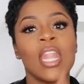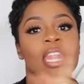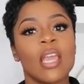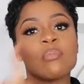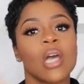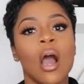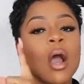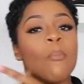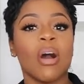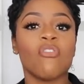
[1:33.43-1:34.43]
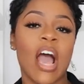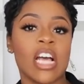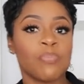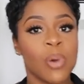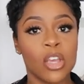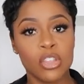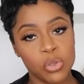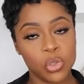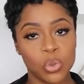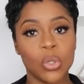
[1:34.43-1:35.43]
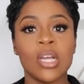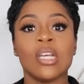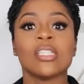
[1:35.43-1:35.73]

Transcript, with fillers: Names are above as per usual.